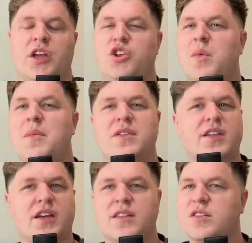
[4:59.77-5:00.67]
And you may be
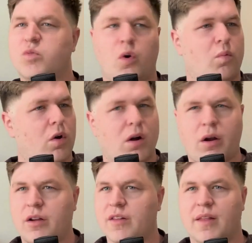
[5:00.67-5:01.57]
thinking, this won't
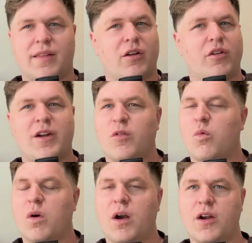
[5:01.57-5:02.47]
work, that'll never
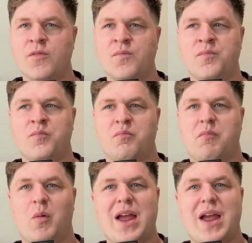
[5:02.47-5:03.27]
work, but we